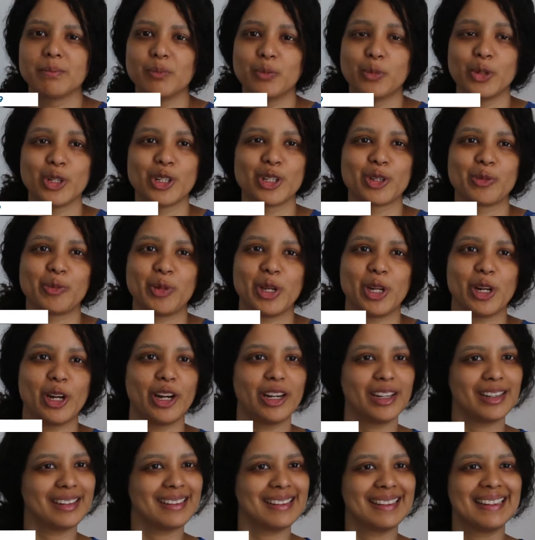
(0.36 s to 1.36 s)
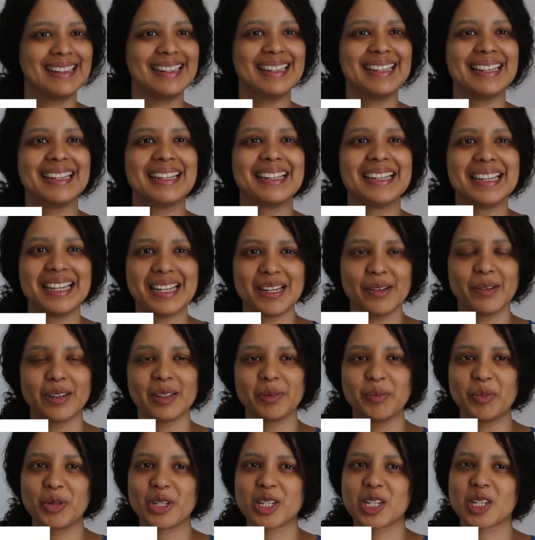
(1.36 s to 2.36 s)
Bridget Pino.
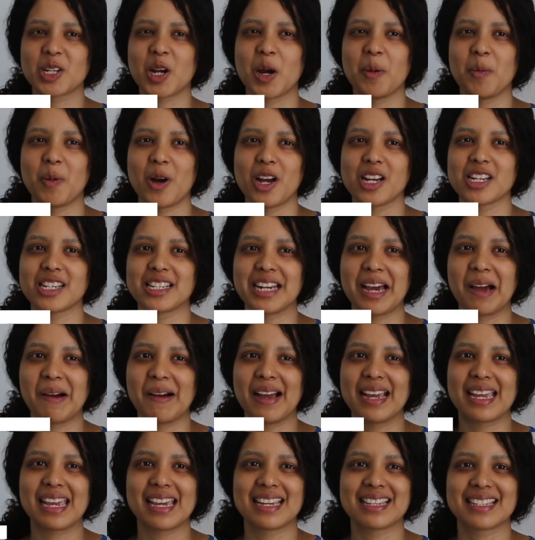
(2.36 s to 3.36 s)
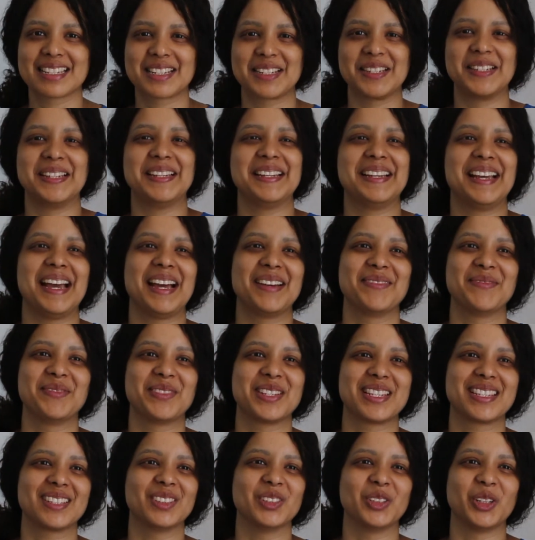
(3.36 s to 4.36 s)
Well, Bridget Camacho now, I guess. I'm
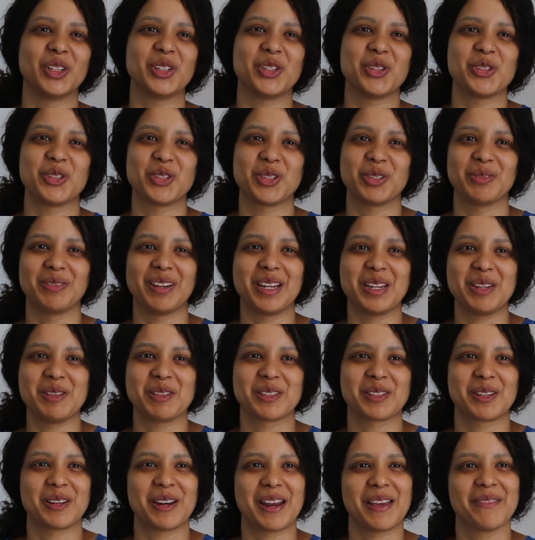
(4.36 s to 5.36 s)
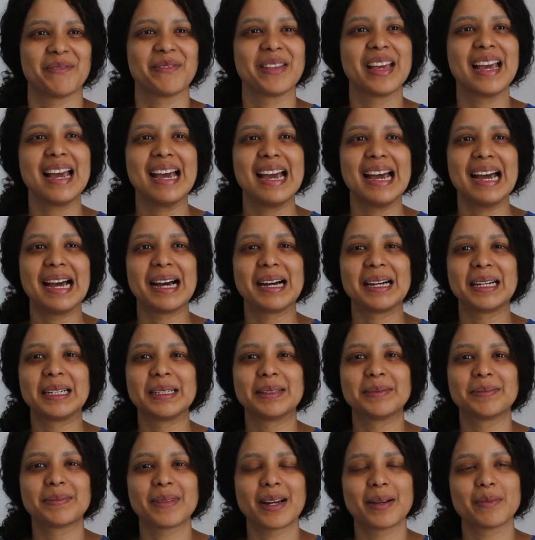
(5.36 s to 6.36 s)
still not used to my new surname.
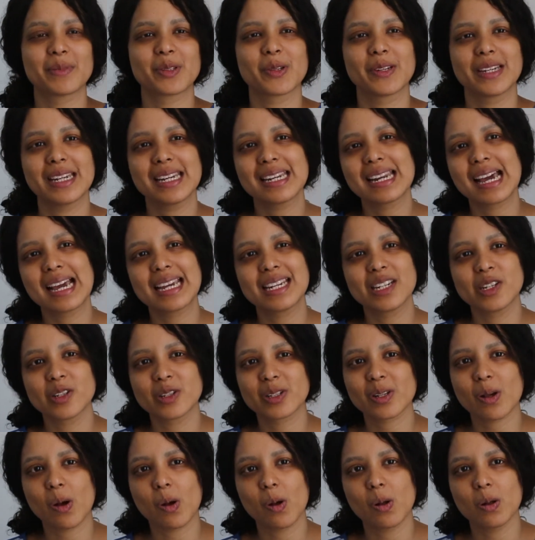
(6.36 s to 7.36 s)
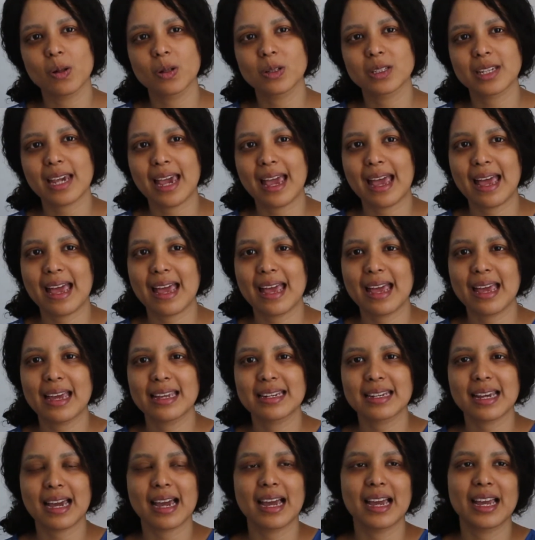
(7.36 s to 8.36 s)
I'm 29 years old
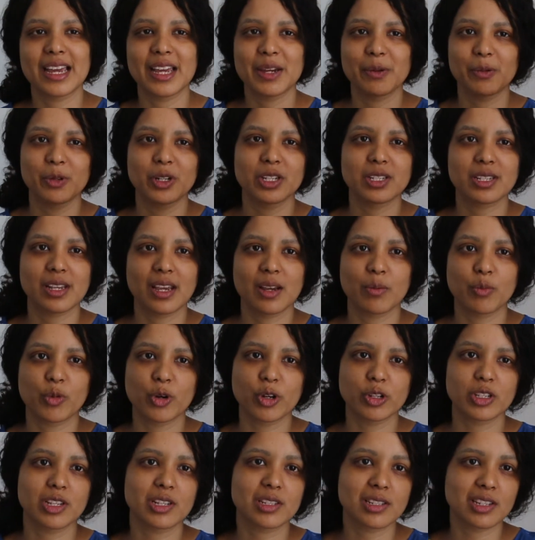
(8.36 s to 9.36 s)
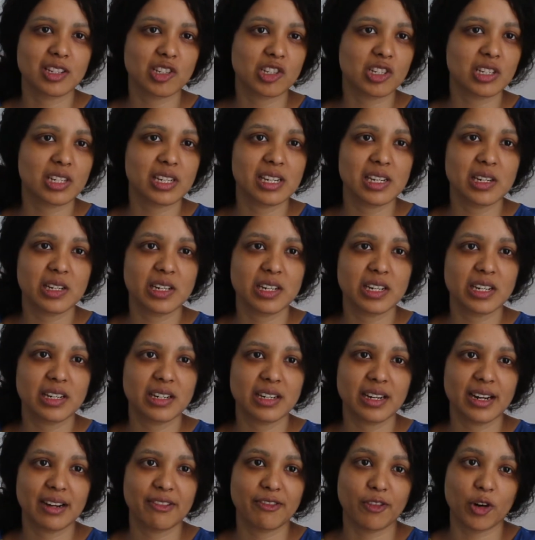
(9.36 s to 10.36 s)
and I was a process
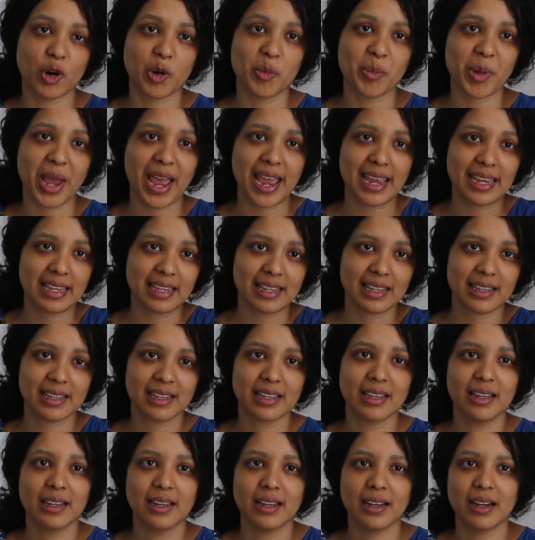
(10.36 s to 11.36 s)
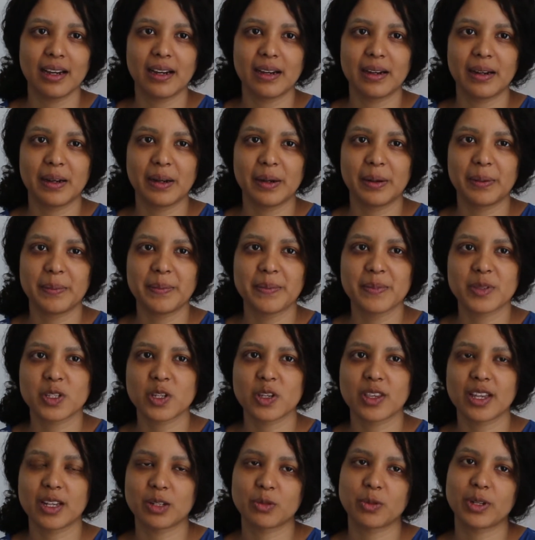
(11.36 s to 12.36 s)
engineer for a bank.
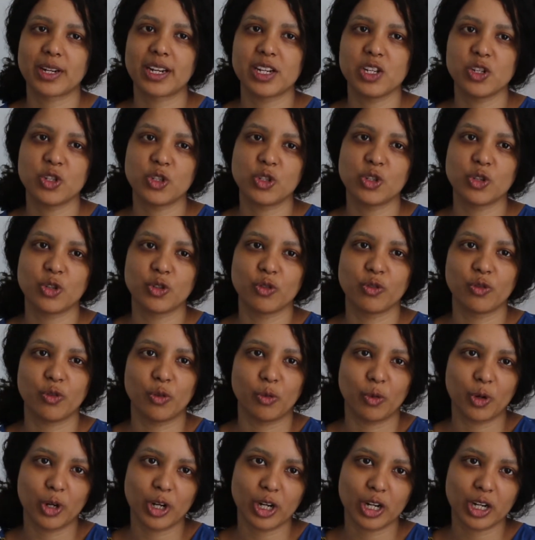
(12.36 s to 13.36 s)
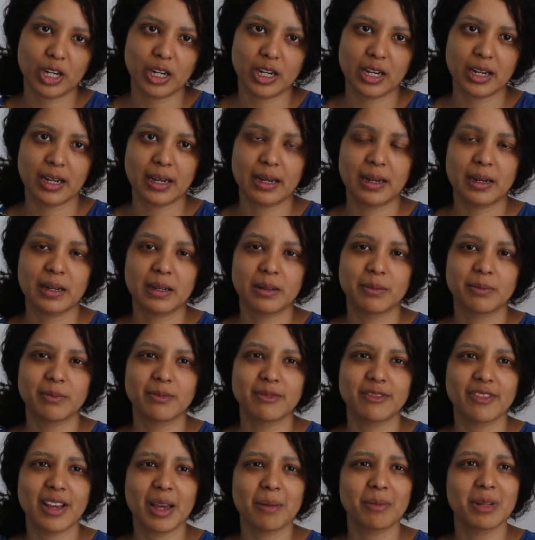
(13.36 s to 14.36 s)
So that's what I used to do for work.
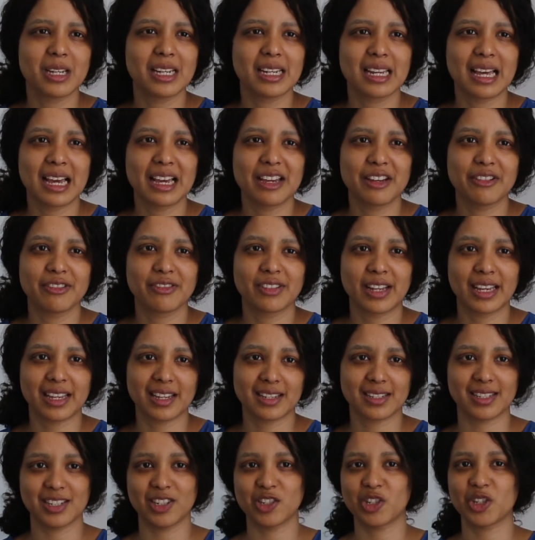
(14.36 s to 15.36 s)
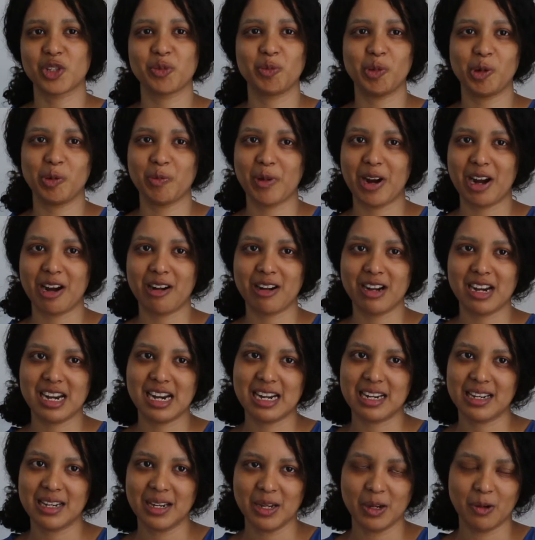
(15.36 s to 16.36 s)
Family life, like I said, just been
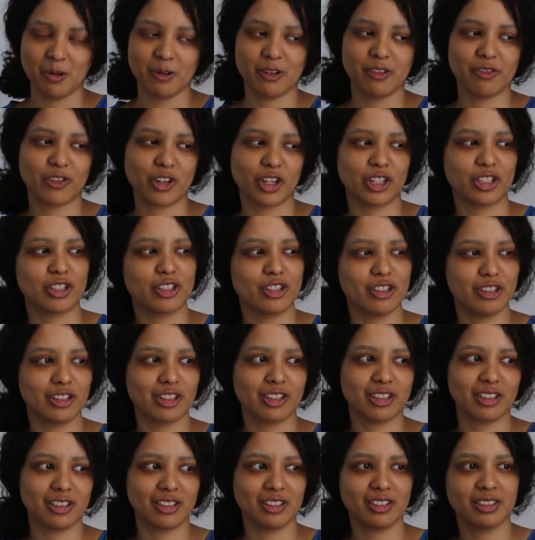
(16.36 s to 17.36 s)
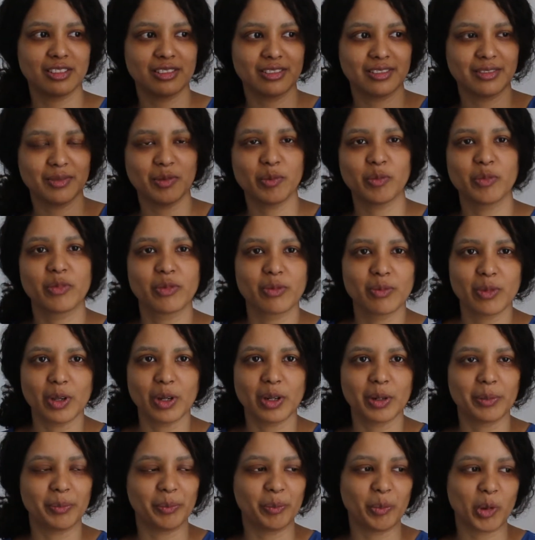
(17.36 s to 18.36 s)
married. We've got two little
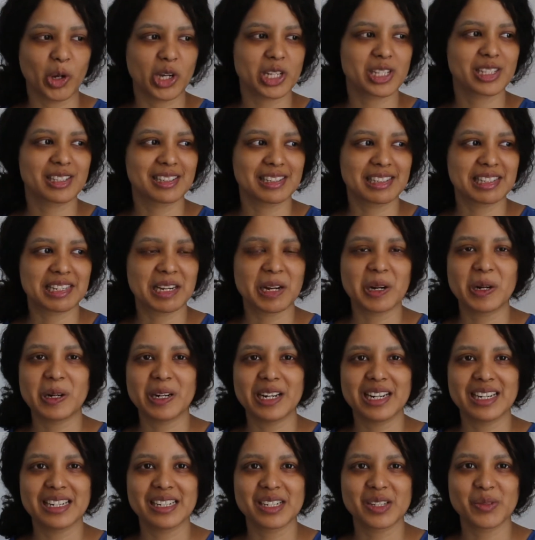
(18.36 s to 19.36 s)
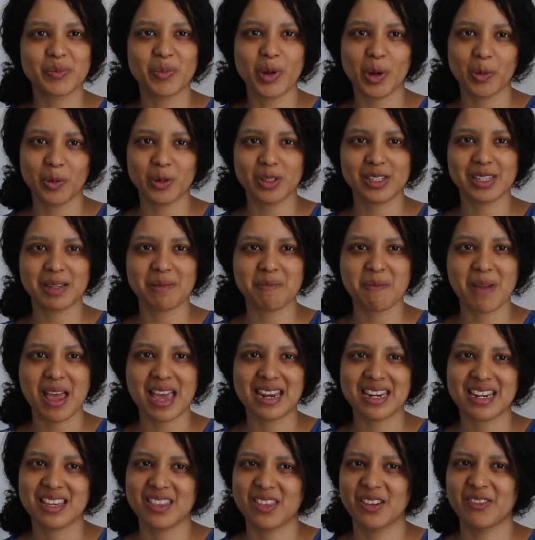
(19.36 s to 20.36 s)
Boston Terriers, Bubbles and
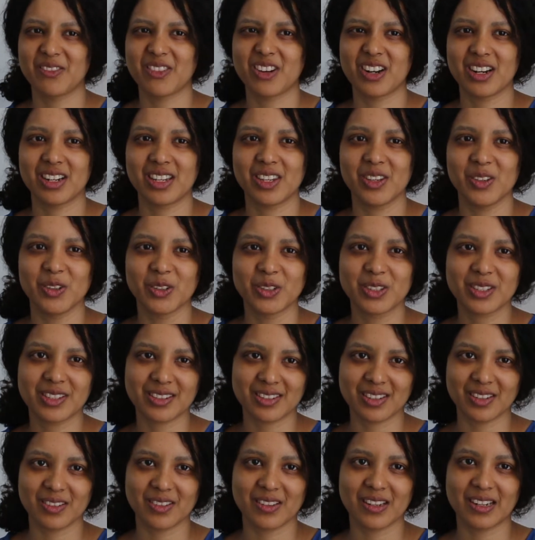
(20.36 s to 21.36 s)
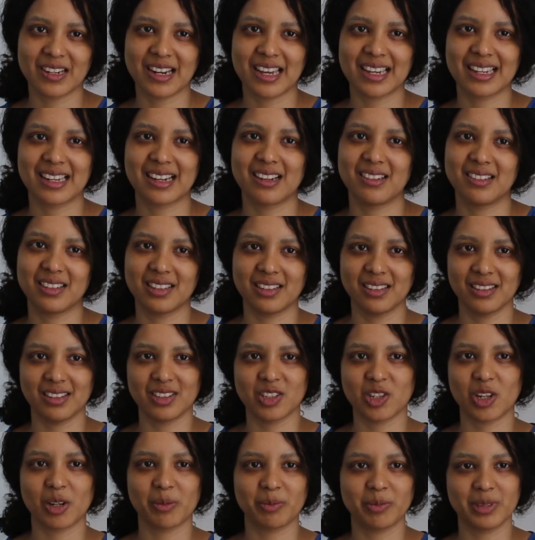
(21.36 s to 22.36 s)
Mandy. They're very cute, so they're like our little
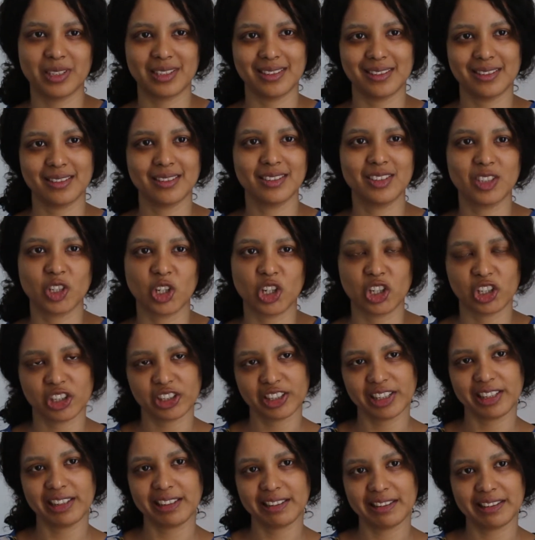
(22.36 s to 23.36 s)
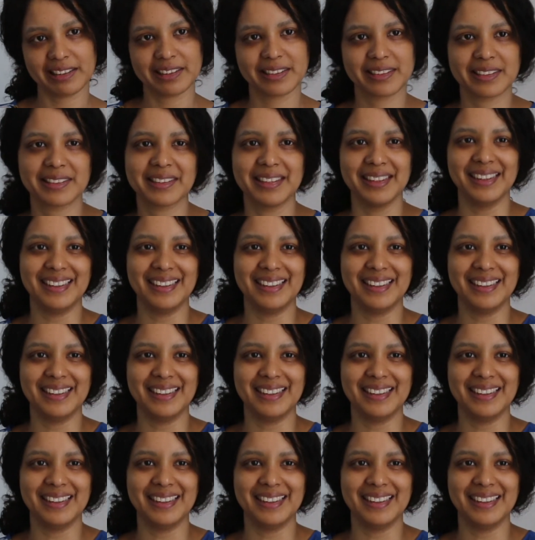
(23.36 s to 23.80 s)
adopted dog kids.